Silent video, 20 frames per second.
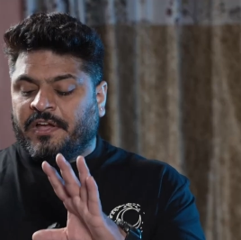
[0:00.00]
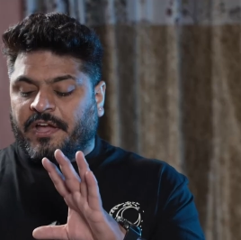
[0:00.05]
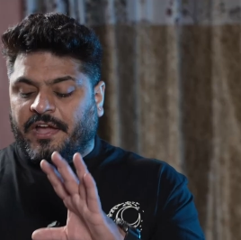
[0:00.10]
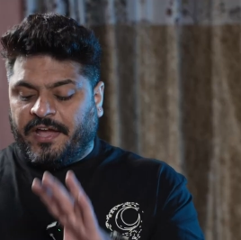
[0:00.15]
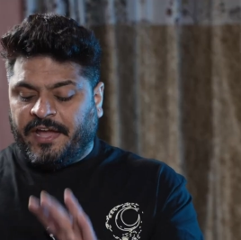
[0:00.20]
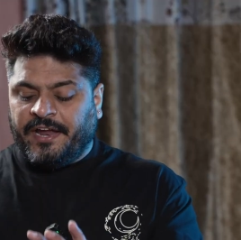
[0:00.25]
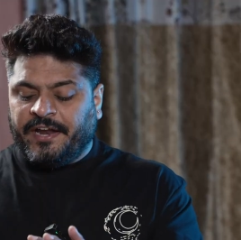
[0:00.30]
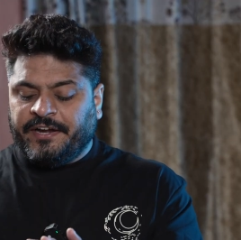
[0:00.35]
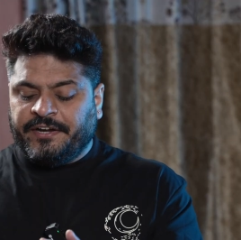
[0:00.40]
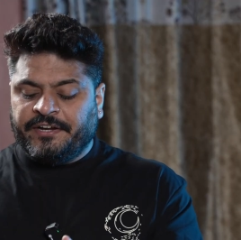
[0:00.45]

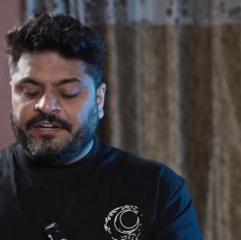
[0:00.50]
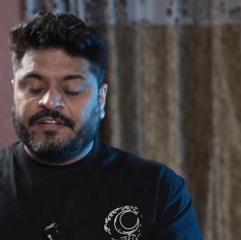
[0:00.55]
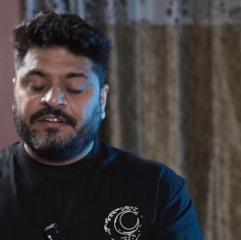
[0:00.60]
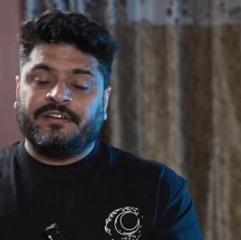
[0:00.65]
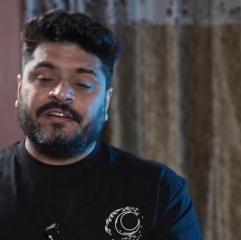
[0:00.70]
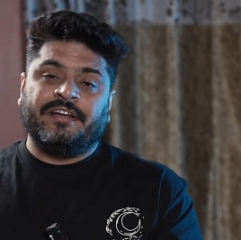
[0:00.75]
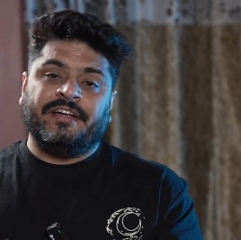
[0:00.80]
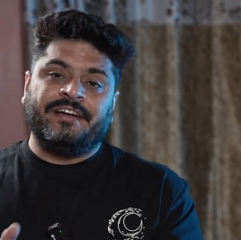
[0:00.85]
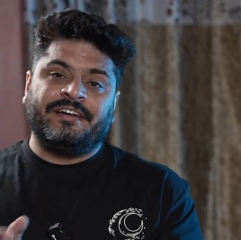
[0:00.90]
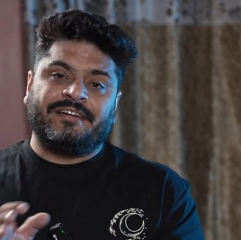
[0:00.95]
and
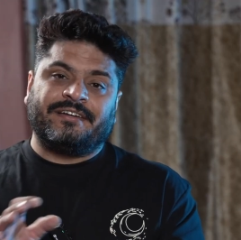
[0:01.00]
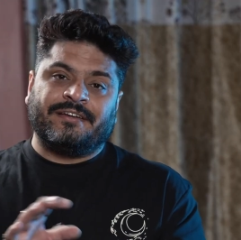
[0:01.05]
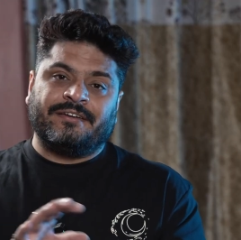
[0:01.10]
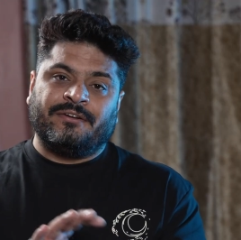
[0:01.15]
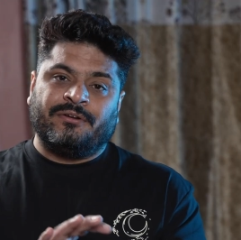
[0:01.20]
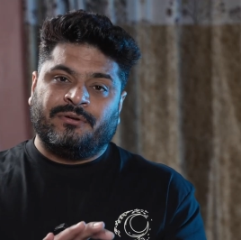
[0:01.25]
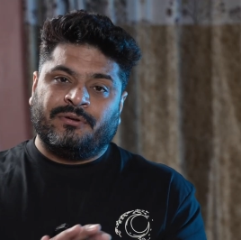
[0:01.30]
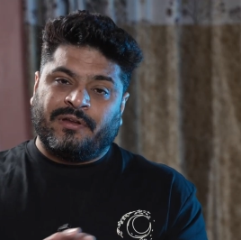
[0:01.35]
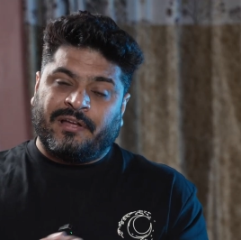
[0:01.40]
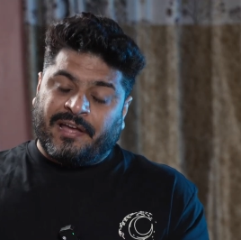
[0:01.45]
it
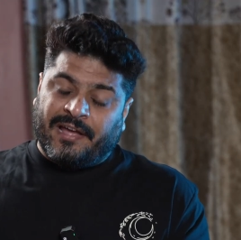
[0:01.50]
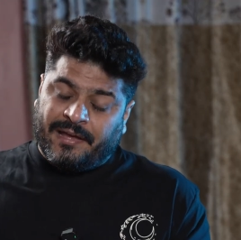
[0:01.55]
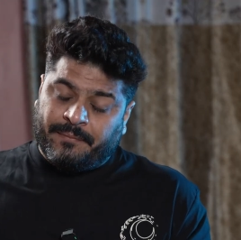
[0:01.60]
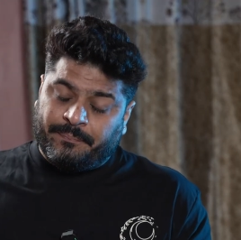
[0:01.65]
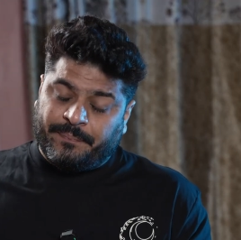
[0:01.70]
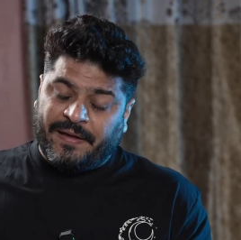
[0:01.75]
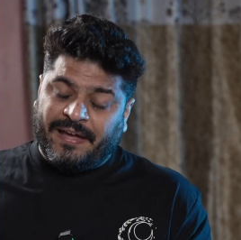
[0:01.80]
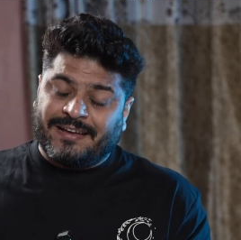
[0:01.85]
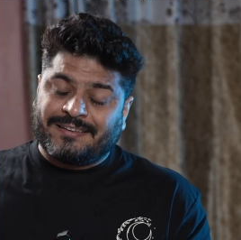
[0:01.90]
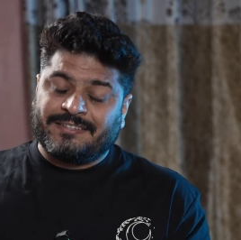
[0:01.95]

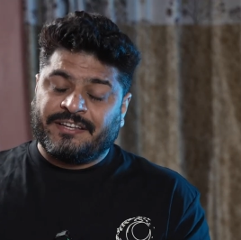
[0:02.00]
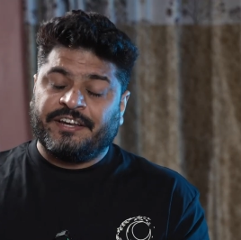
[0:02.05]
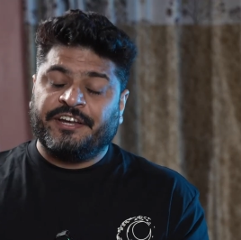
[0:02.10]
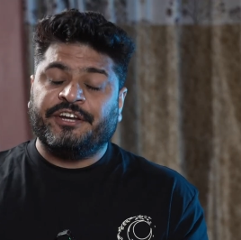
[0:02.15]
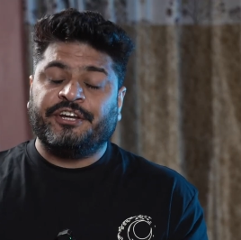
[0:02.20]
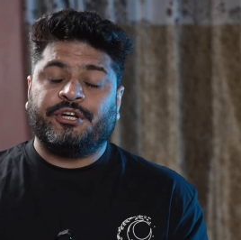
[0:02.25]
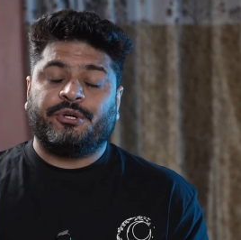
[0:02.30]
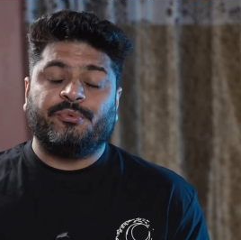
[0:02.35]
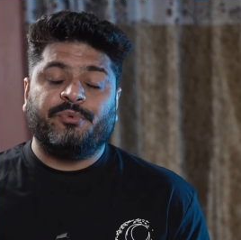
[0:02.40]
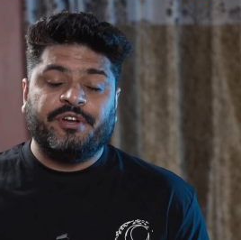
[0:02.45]
packs an
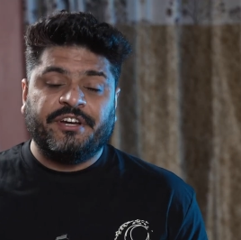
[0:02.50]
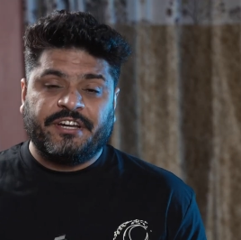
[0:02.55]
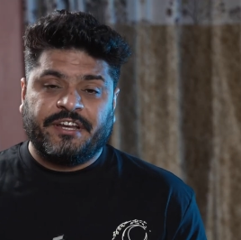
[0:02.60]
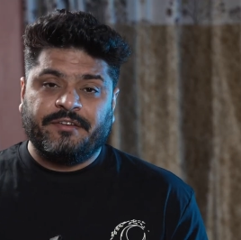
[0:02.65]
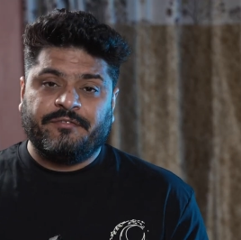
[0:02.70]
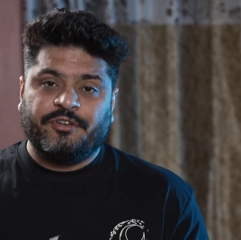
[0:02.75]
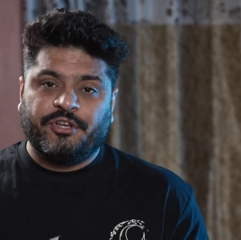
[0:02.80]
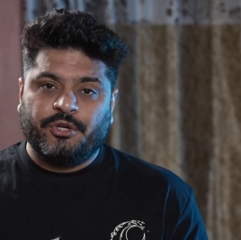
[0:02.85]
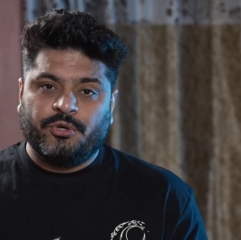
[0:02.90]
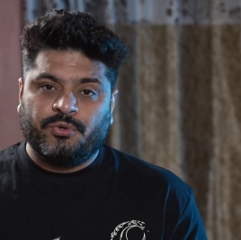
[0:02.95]

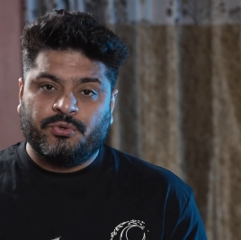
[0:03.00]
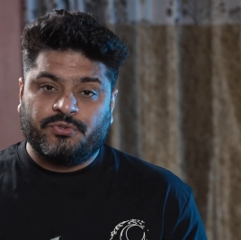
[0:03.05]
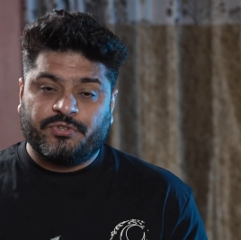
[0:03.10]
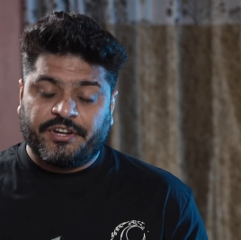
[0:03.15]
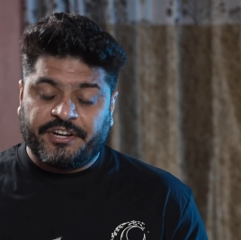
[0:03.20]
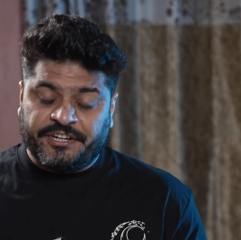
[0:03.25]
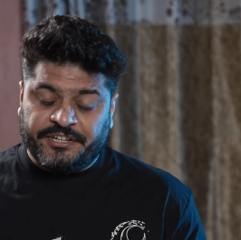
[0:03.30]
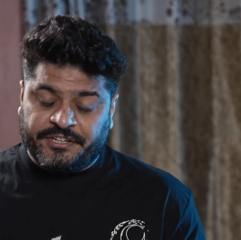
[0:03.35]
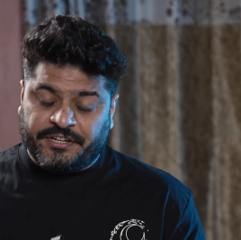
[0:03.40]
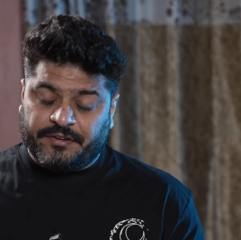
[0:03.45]
intuitive
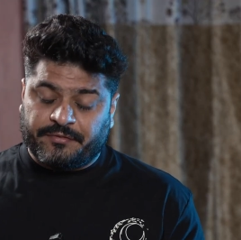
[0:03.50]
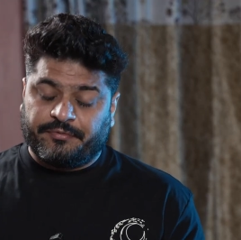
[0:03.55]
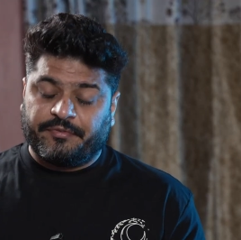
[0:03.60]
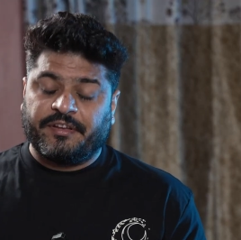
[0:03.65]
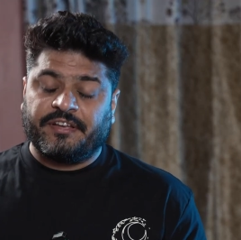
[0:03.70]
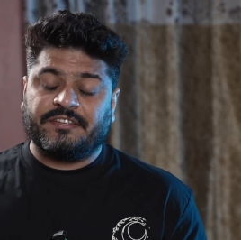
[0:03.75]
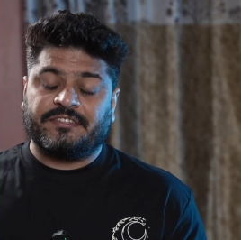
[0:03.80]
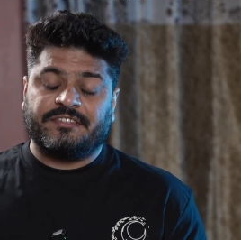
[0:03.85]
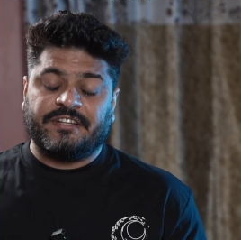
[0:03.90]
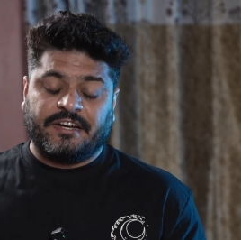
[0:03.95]
user
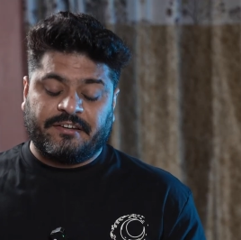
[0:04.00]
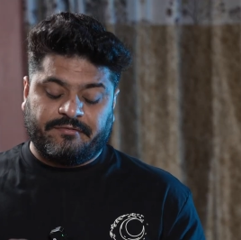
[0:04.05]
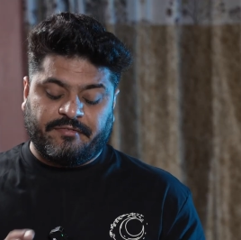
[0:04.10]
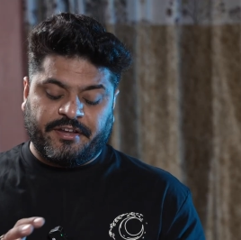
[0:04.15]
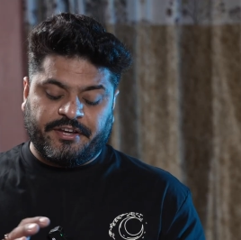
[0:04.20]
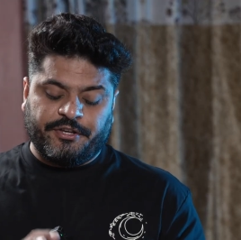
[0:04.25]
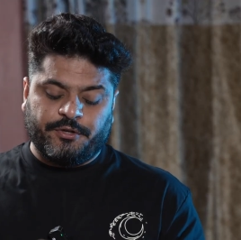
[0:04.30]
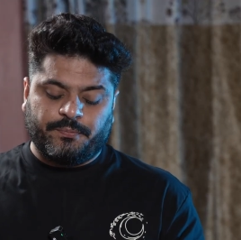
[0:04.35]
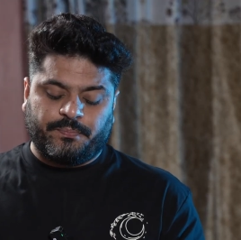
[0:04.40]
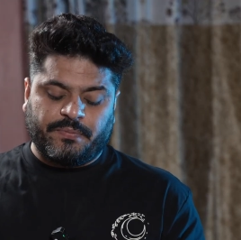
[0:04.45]
interface that
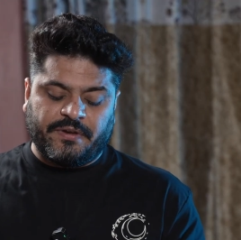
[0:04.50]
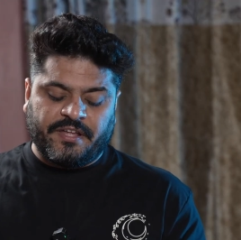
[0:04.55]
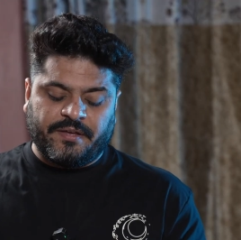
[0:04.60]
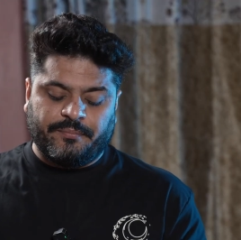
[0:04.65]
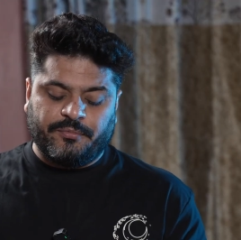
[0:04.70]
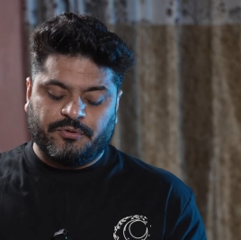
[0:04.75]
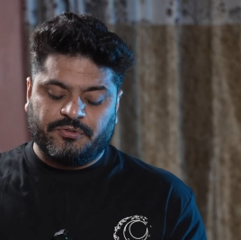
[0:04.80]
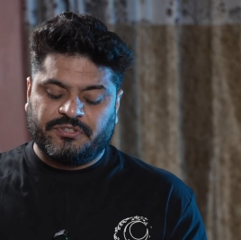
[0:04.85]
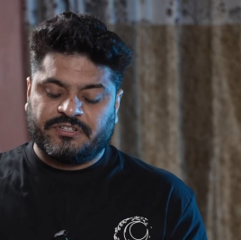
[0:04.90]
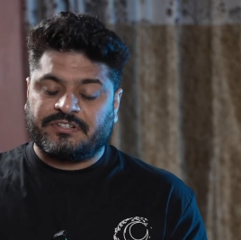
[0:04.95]
when you play
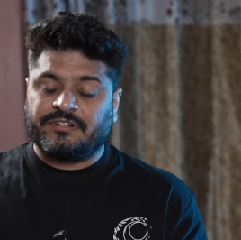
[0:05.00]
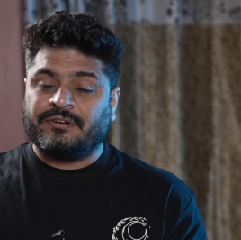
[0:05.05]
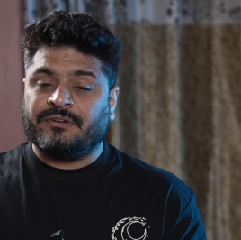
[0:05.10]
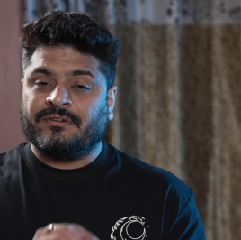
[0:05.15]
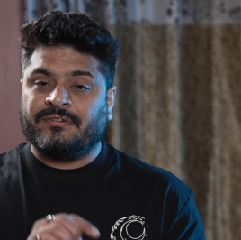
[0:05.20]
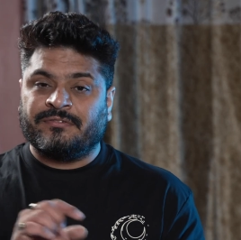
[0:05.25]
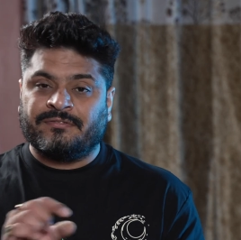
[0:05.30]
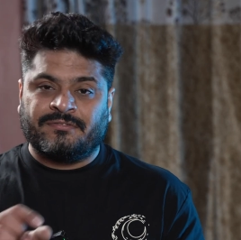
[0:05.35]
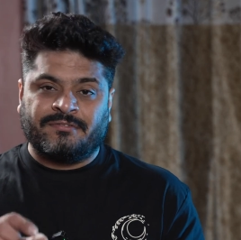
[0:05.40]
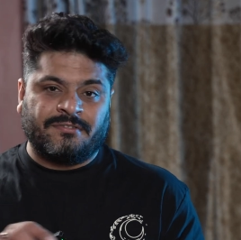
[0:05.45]
music,
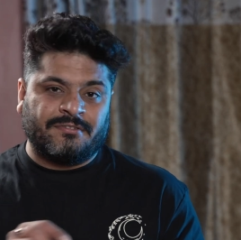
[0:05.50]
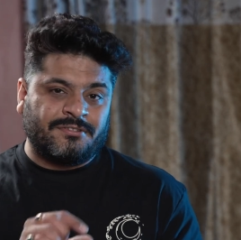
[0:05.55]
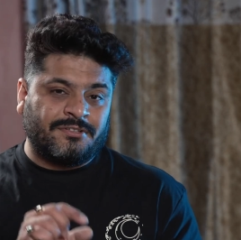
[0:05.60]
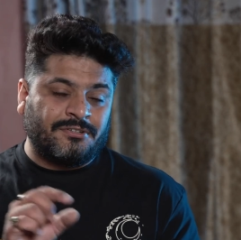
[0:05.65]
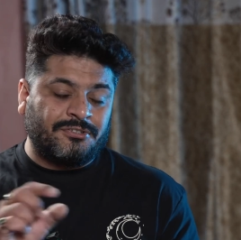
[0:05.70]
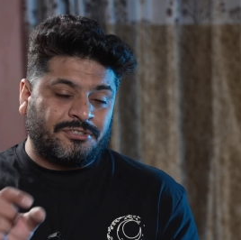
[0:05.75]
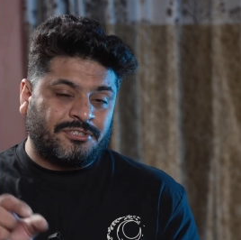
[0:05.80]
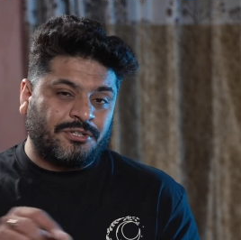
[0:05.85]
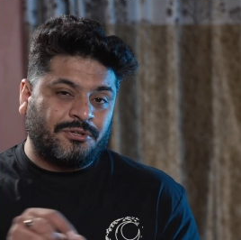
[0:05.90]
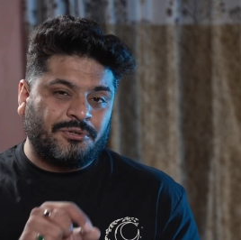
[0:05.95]

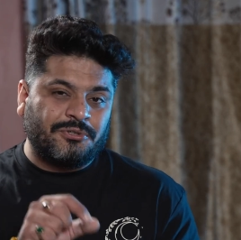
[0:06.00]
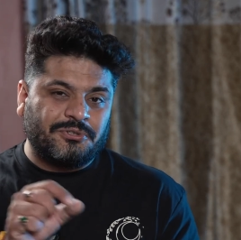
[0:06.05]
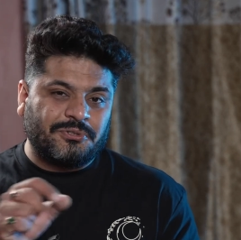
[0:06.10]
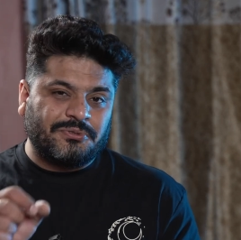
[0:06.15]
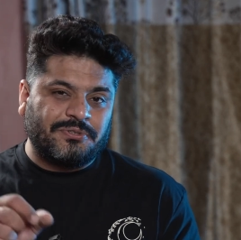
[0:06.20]
it shows